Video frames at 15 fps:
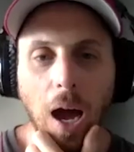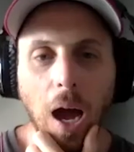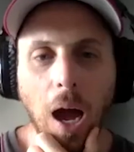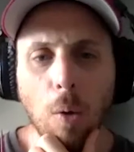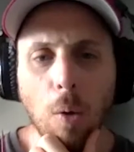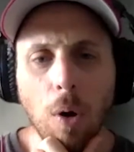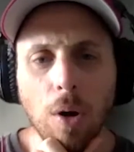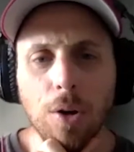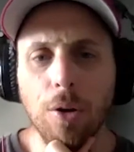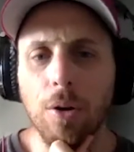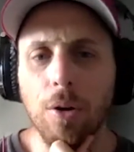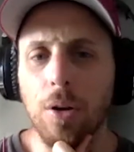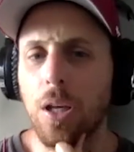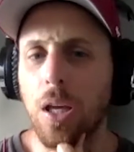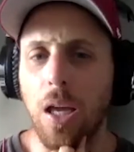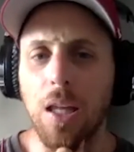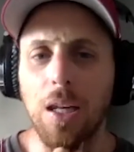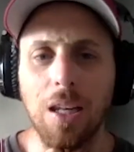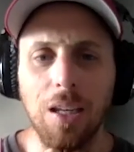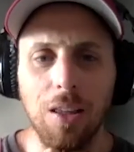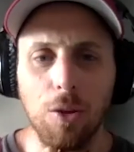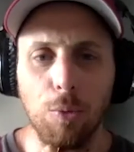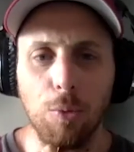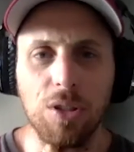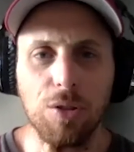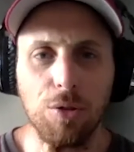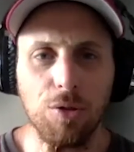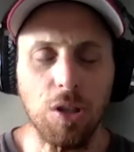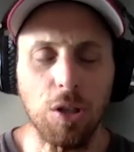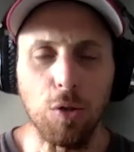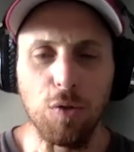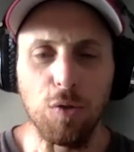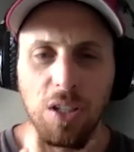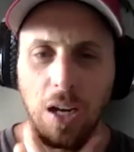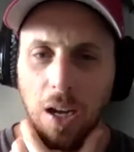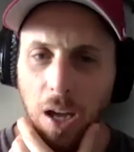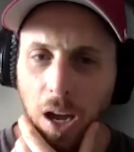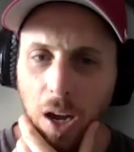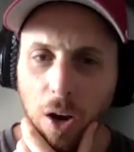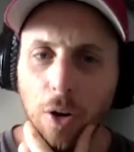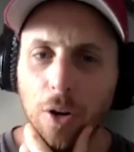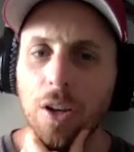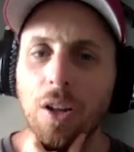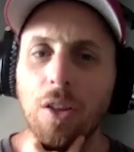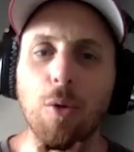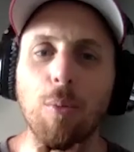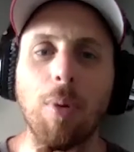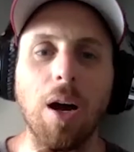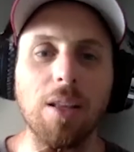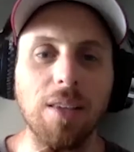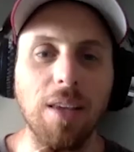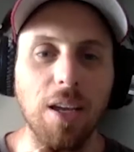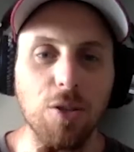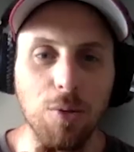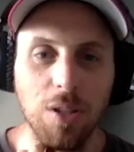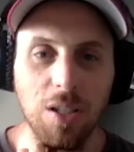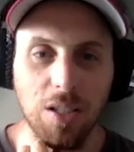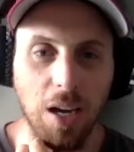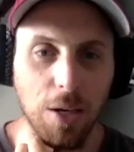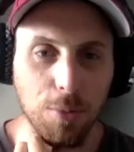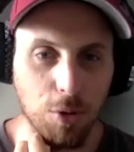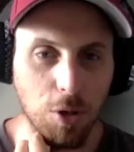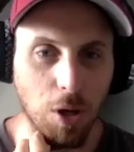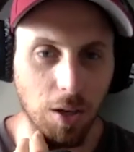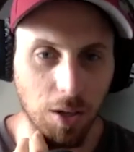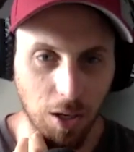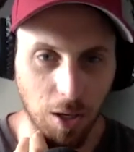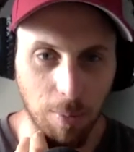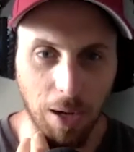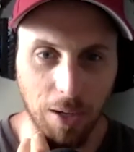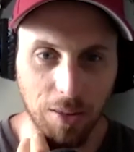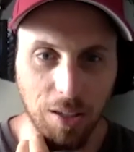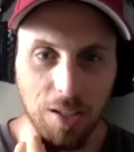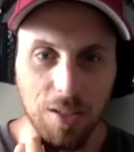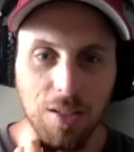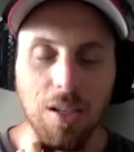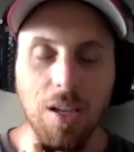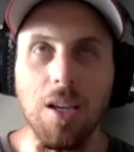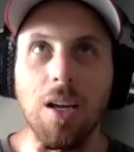I wonder, in any of the research that you've seen, I heard another podcast where these guys were talking about this.